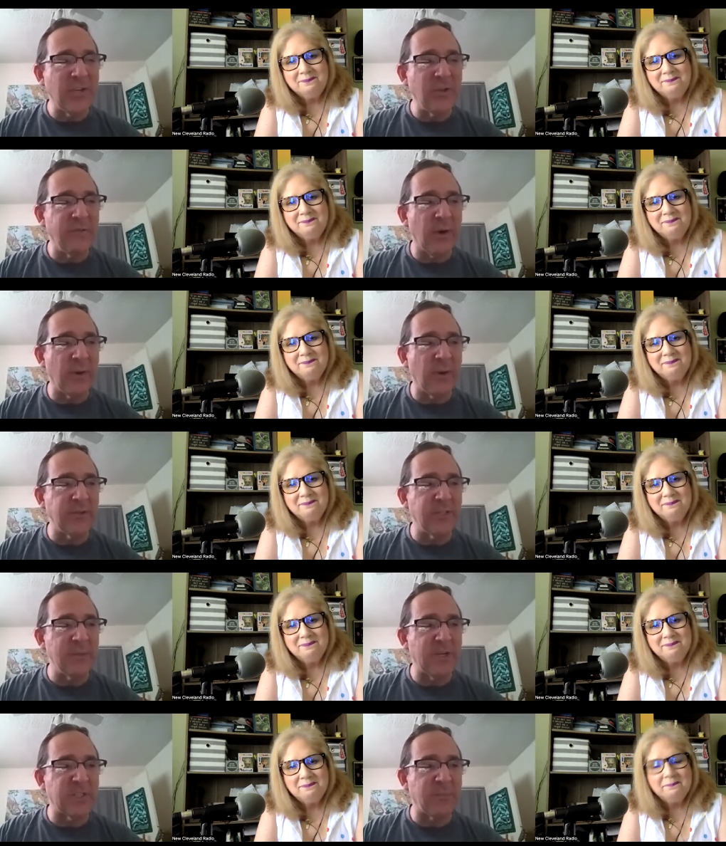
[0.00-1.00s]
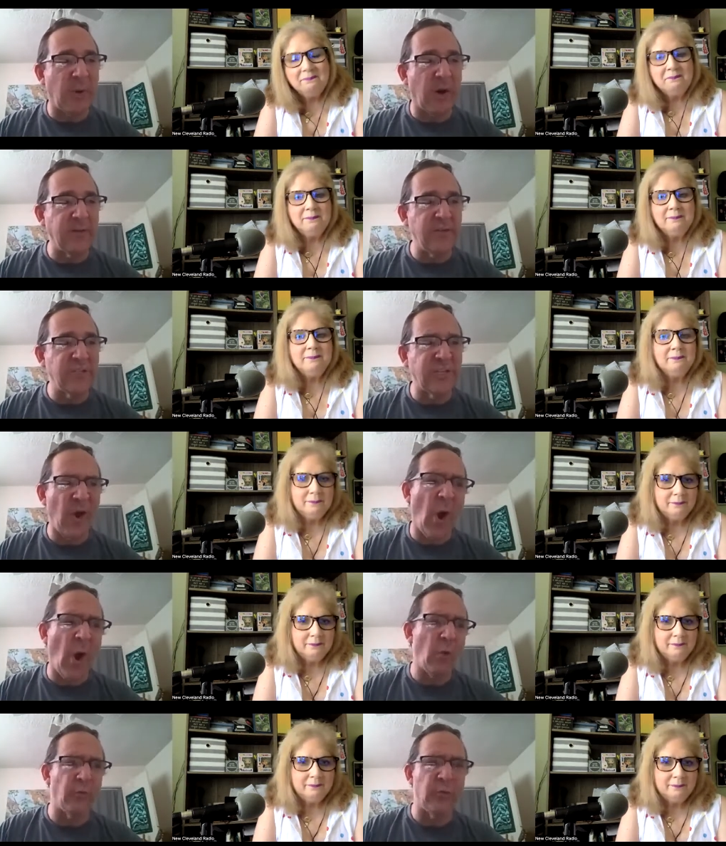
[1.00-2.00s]
Speaker 1: you felt guilty because part of you said,
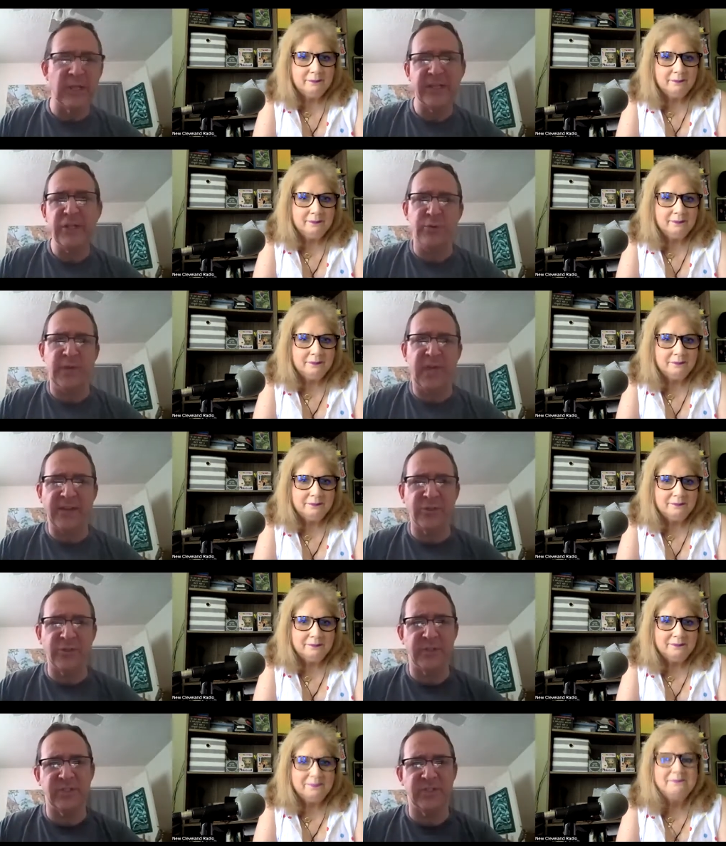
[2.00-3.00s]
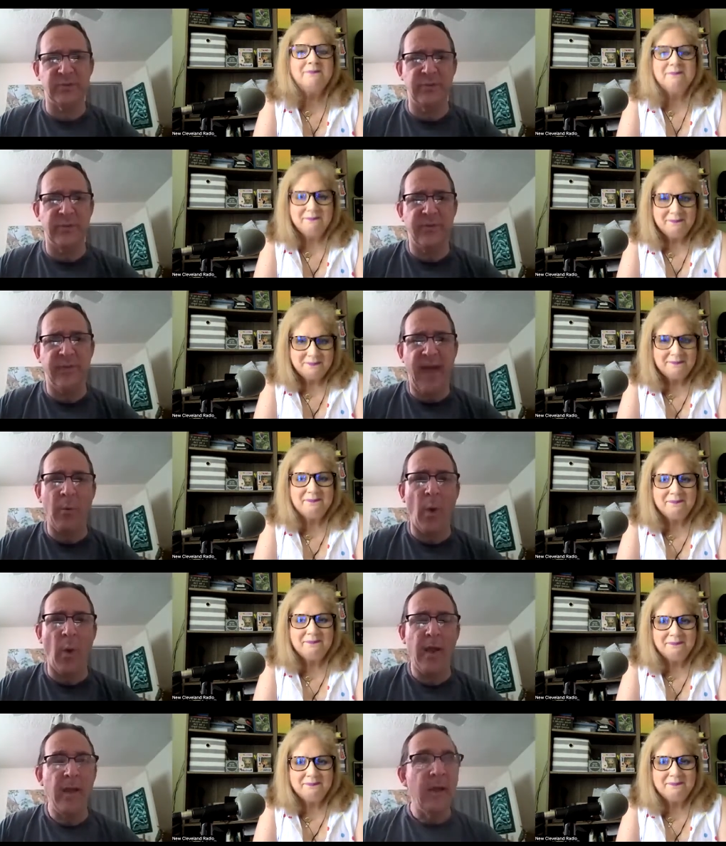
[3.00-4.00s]
oh, really? You can't do it sooner than that?
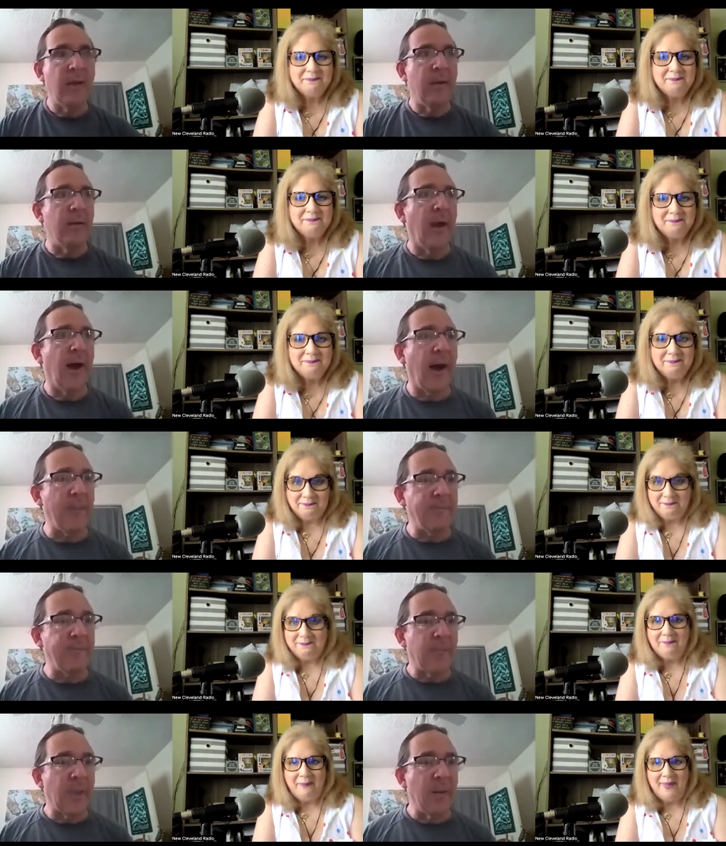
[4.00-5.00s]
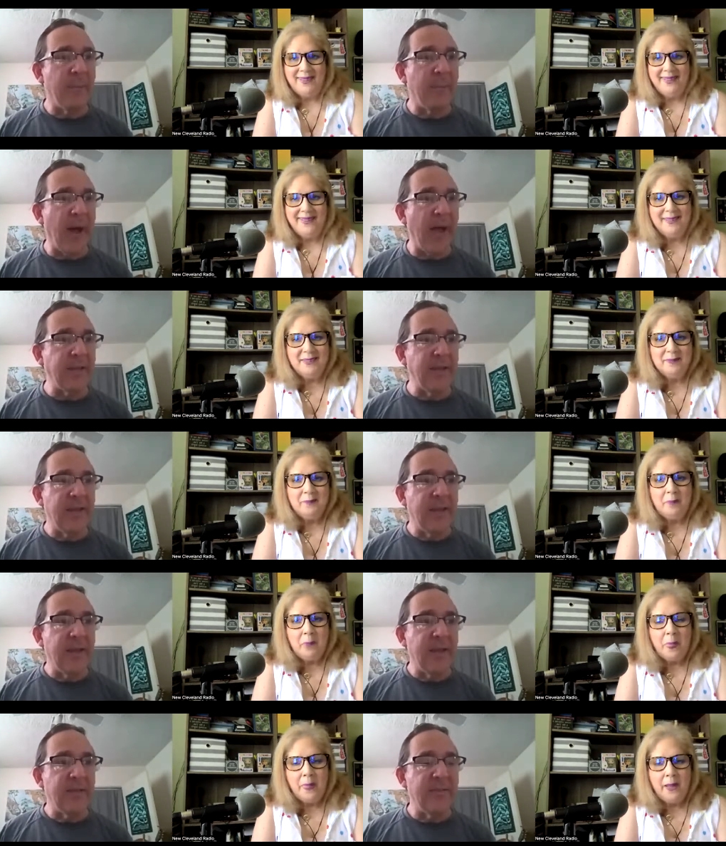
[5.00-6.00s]
Why? Um, but
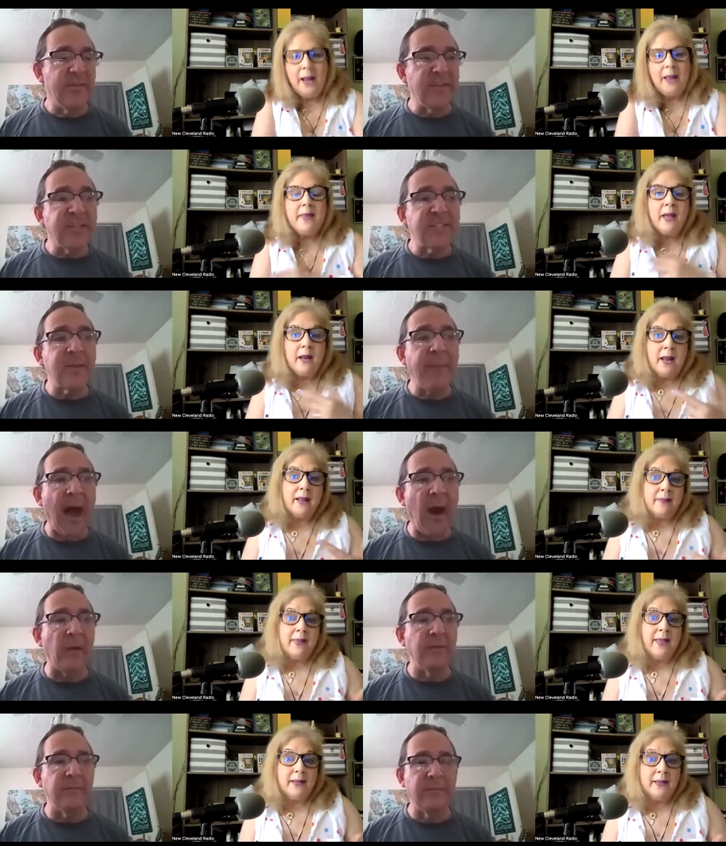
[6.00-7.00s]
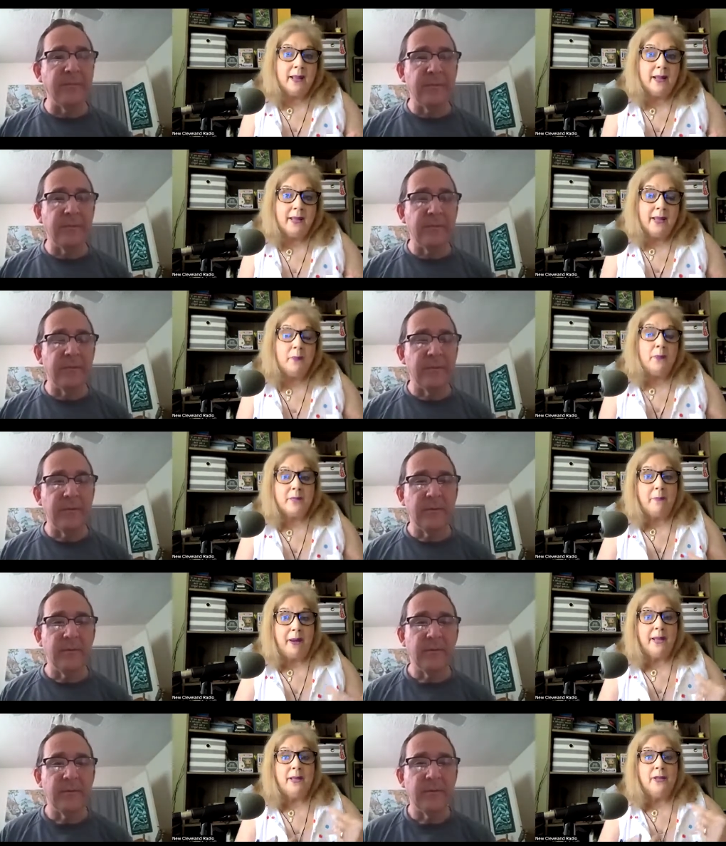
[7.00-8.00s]
Speaker 2: this and is that, about. That again
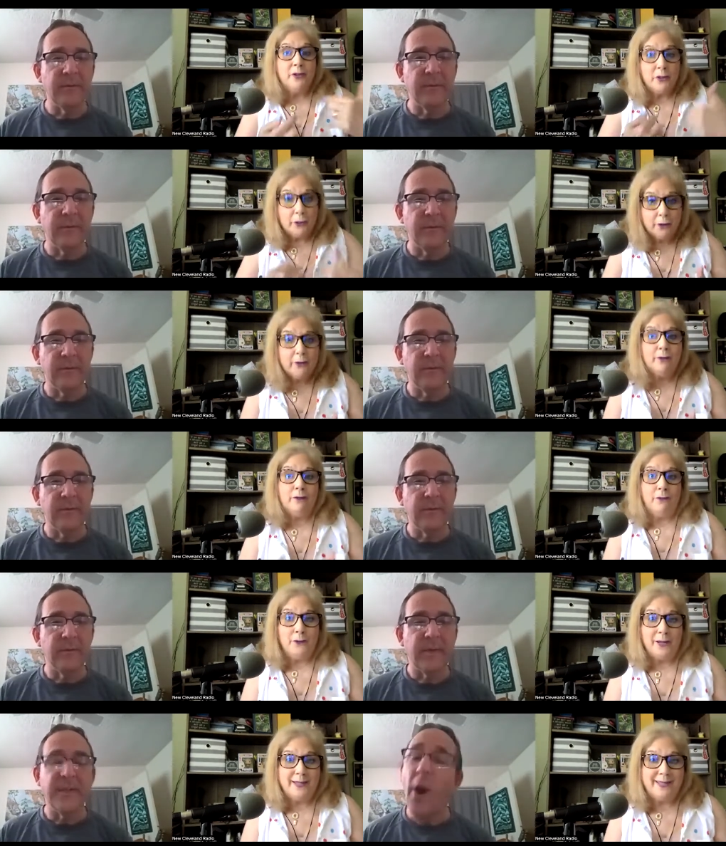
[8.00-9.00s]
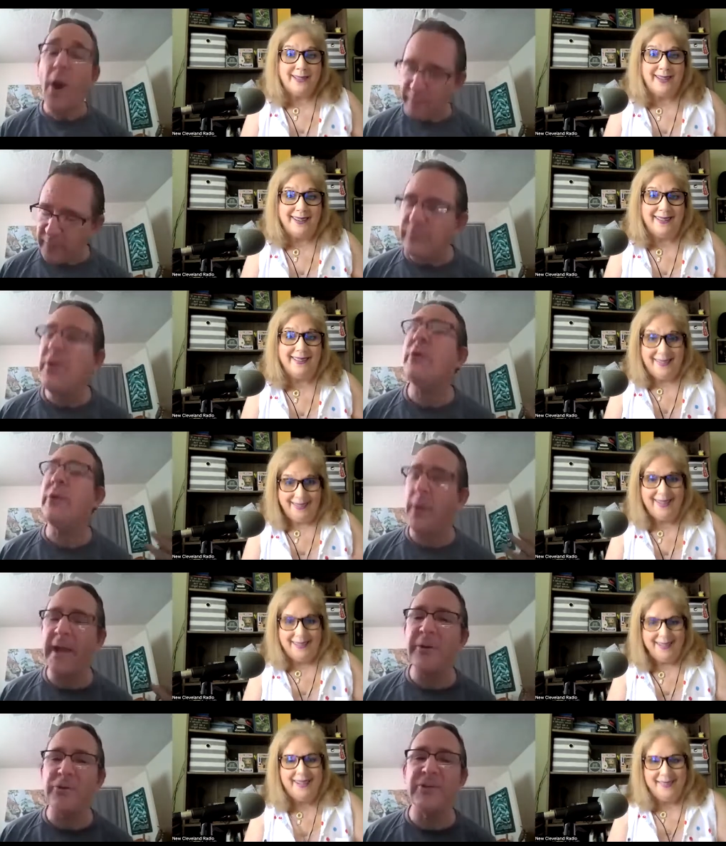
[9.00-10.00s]
was my internal voice
Speaker 1: oh, saying. No, no,
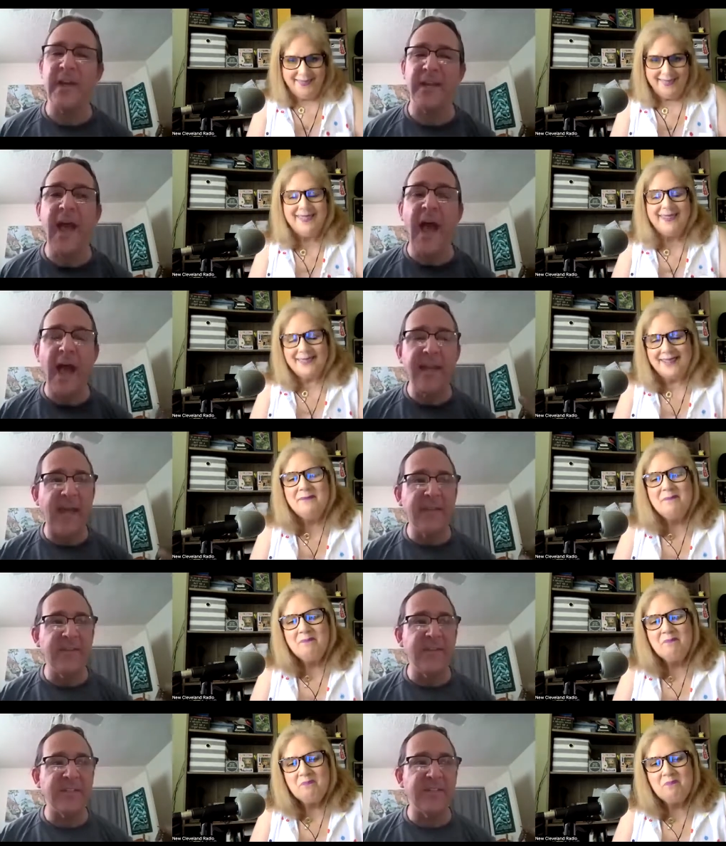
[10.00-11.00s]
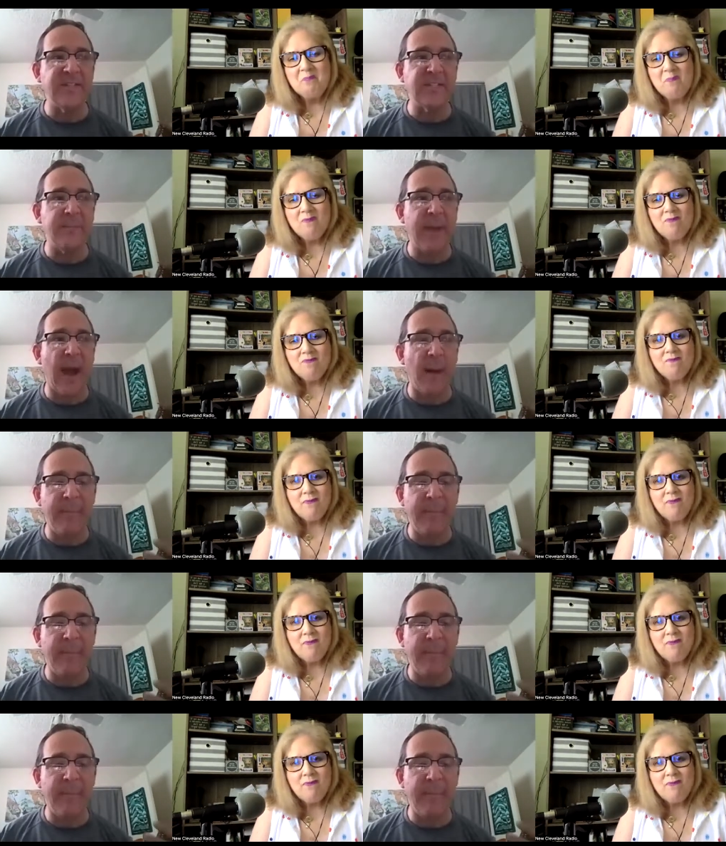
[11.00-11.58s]
no, yeah, I understand. Yeah. yeah. Okay. And, and this is about